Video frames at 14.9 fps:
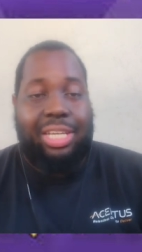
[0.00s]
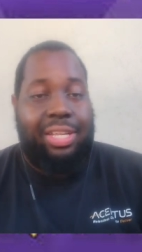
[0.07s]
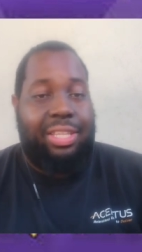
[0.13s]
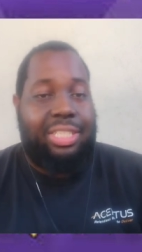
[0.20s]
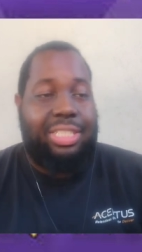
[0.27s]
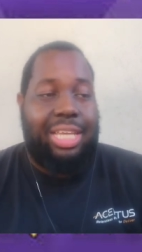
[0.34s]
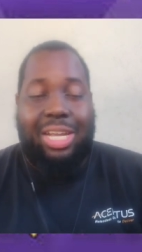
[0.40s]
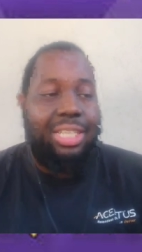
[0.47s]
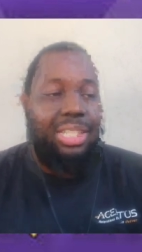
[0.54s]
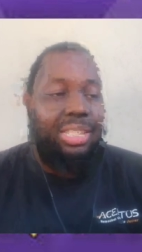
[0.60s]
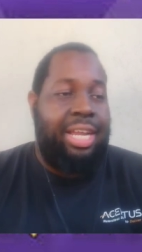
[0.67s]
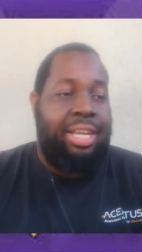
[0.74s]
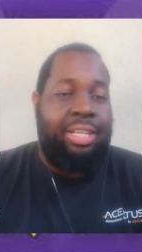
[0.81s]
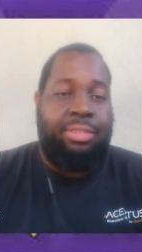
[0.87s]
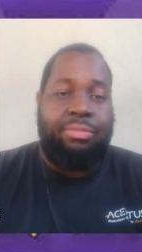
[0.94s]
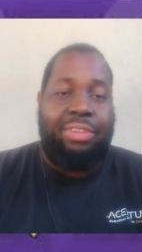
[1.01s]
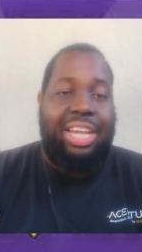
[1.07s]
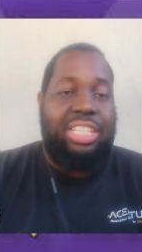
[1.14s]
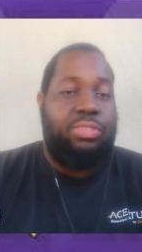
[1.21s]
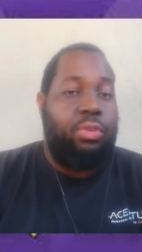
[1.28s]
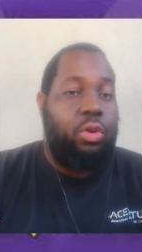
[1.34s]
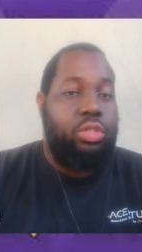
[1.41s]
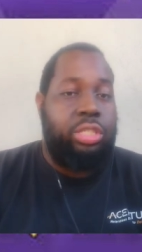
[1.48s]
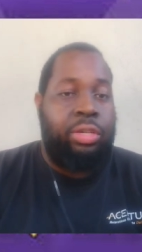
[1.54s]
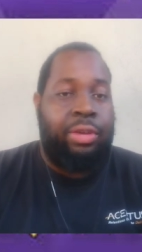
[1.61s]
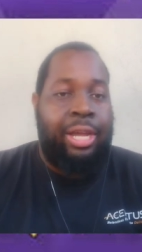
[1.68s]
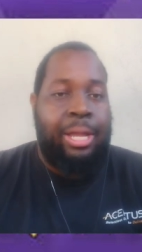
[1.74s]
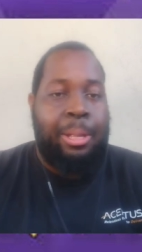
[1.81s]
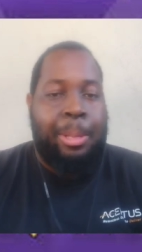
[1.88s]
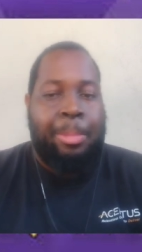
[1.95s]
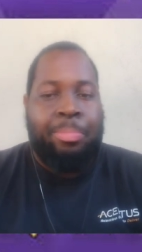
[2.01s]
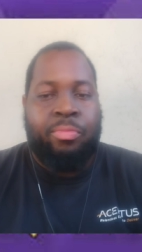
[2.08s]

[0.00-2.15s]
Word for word: other side and vice versa, right?